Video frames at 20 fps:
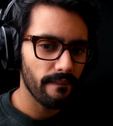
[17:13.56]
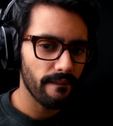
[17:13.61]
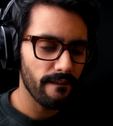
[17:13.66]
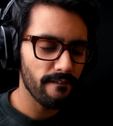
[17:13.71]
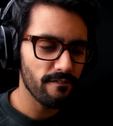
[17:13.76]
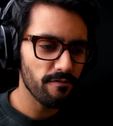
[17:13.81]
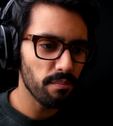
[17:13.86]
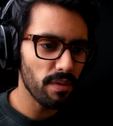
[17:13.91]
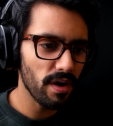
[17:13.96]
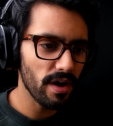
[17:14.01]

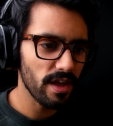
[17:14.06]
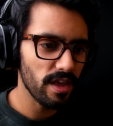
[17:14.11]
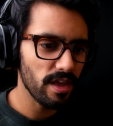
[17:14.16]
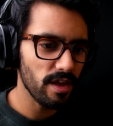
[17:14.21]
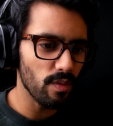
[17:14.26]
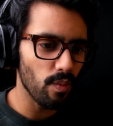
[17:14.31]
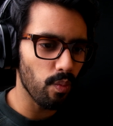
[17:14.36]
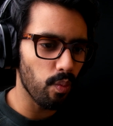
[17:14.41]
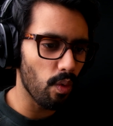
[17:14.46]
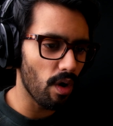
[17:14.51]
if
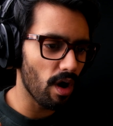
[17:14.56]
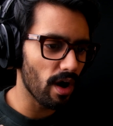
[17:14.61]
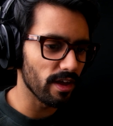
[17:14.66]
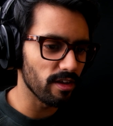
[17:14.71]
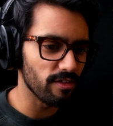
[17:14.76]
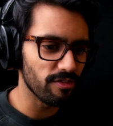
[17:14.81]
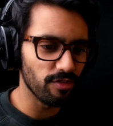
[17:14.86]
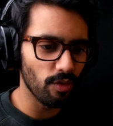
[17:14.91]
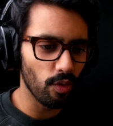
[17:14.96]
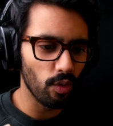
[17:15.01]
my
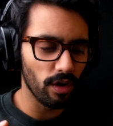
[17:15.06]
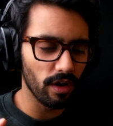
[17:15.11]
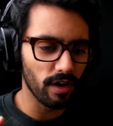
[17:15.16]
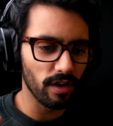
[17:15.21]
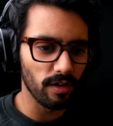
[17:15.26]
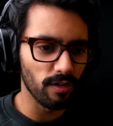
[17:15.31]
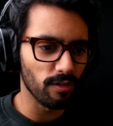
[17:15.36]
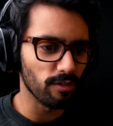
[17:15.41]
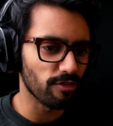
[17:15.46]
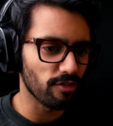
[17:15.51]
wife or
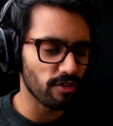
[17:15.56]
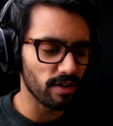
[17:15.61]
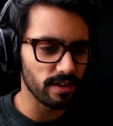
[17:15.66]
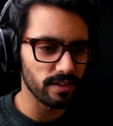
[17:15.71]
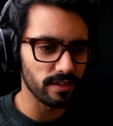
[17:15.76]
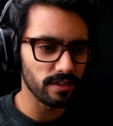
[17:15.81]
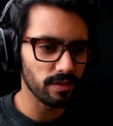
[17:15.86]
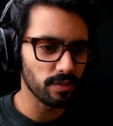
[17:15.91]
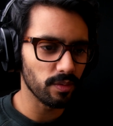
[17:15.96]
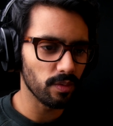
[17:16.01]

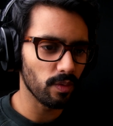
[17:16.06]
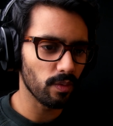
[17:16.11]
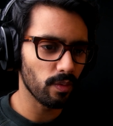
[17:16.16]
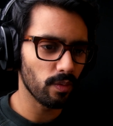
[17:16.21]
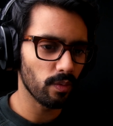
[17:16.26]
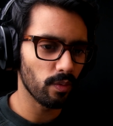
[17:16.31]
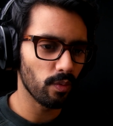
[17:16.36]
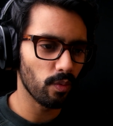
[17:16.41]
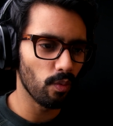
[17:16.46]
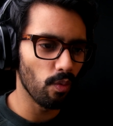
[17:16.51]
girlfriend
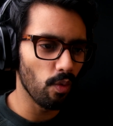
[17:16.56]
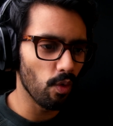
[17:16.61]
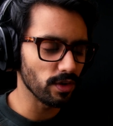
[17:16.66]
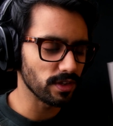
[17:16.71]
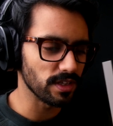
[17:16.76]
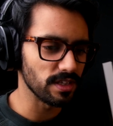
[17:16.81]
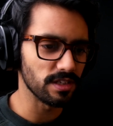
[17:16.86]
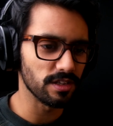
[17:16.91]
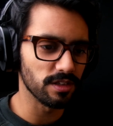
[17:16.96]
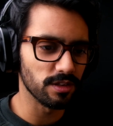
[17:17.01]

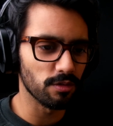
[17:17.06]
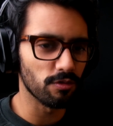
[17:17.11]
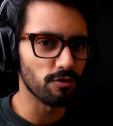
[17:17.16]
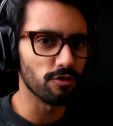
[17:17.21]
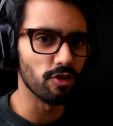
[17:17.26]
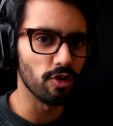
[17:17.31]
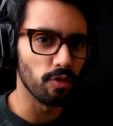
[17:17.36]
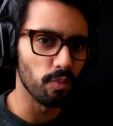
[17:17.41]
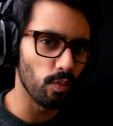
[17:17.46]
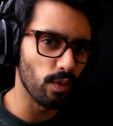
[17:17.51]
walked into the
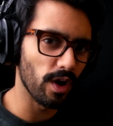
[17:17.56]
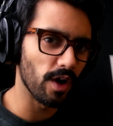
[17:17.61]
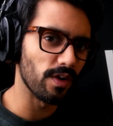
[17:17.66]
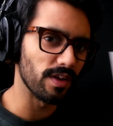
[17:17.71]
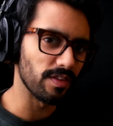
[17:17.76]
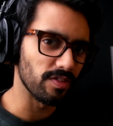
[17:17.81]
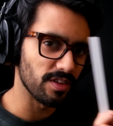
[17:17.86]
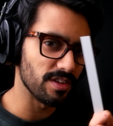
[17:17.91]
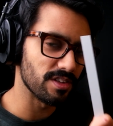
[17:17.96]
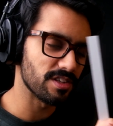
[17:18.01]
room
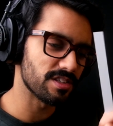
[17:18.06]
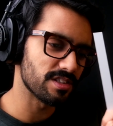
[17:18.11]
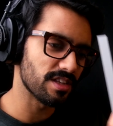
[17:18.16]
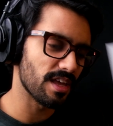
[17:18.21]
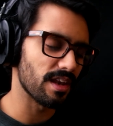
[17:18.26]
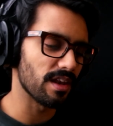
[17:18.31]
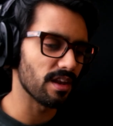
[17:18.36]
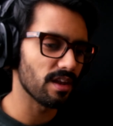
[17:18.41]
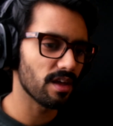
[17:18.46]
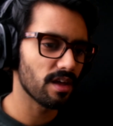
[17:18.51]
wearing this
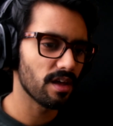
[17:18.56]
scent,